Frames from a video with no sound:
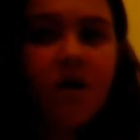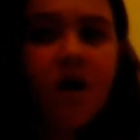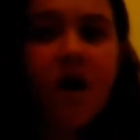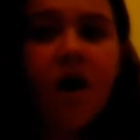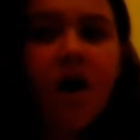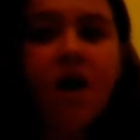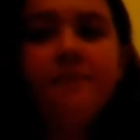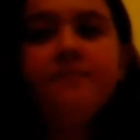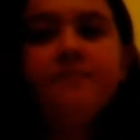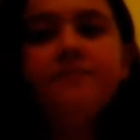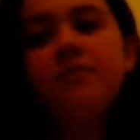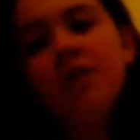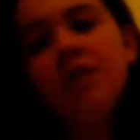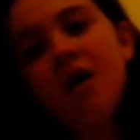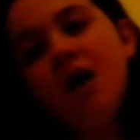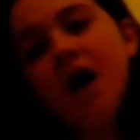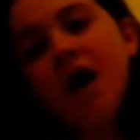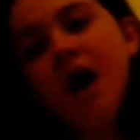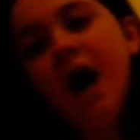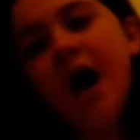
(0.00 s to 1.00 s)

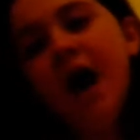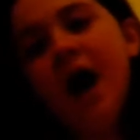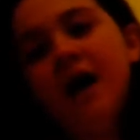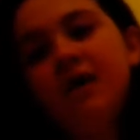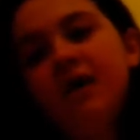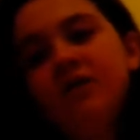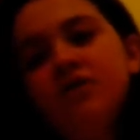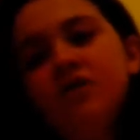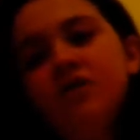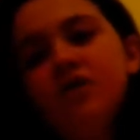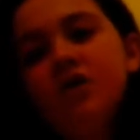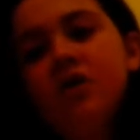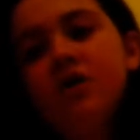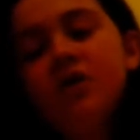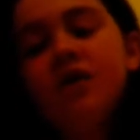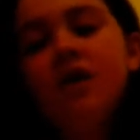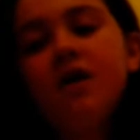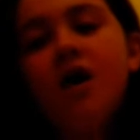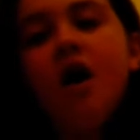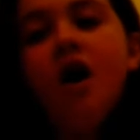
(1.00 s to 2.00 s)
And
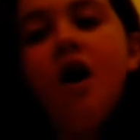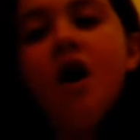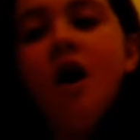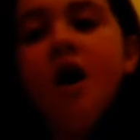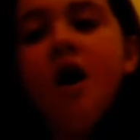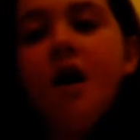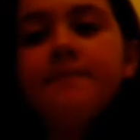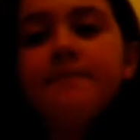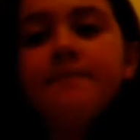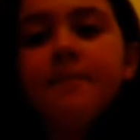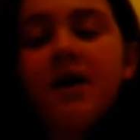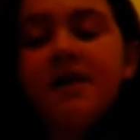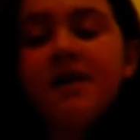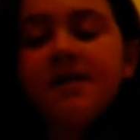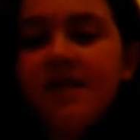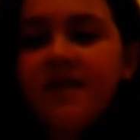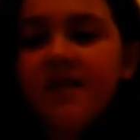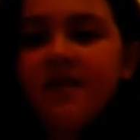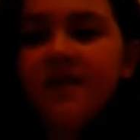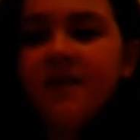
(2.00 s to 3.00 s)
my
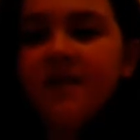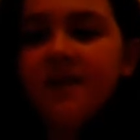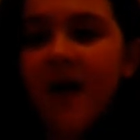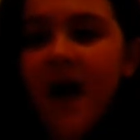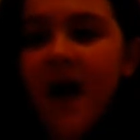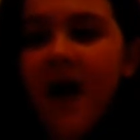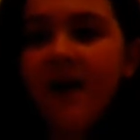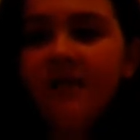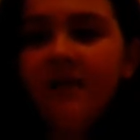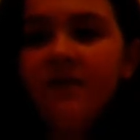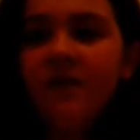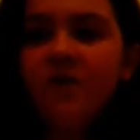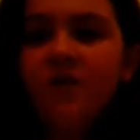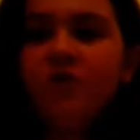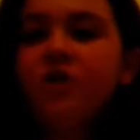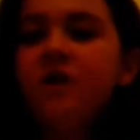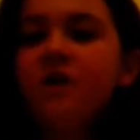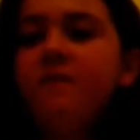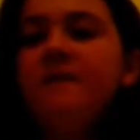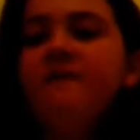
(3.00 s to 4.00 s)
sister says
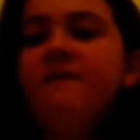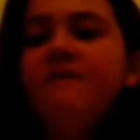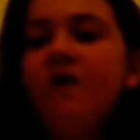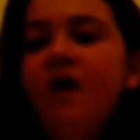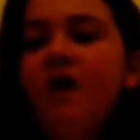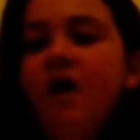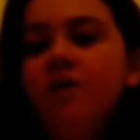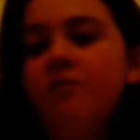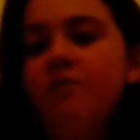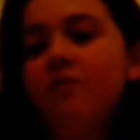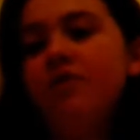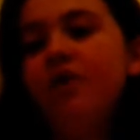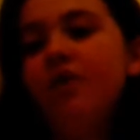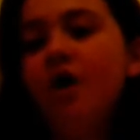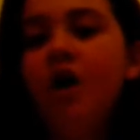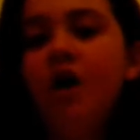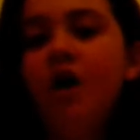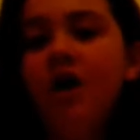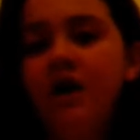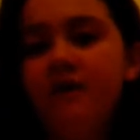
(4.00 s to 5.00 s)
that she'd be fine with
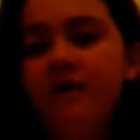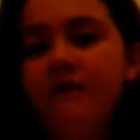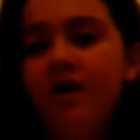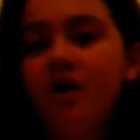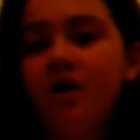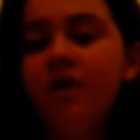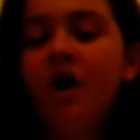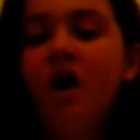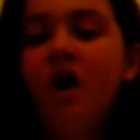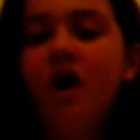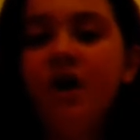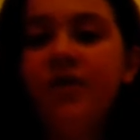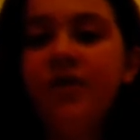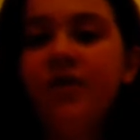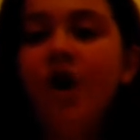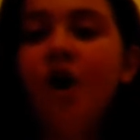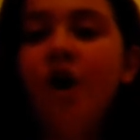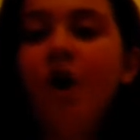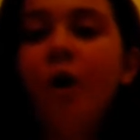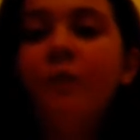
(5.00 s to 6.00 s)
either
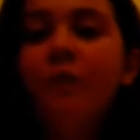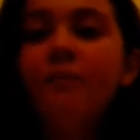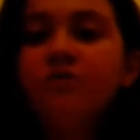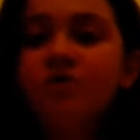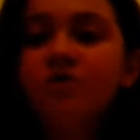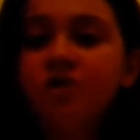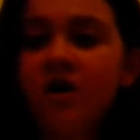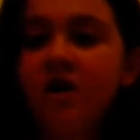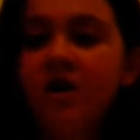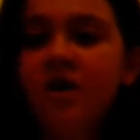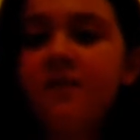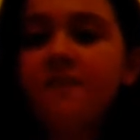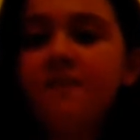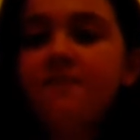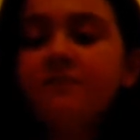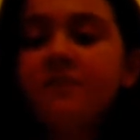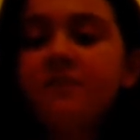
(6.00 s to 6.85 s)
option.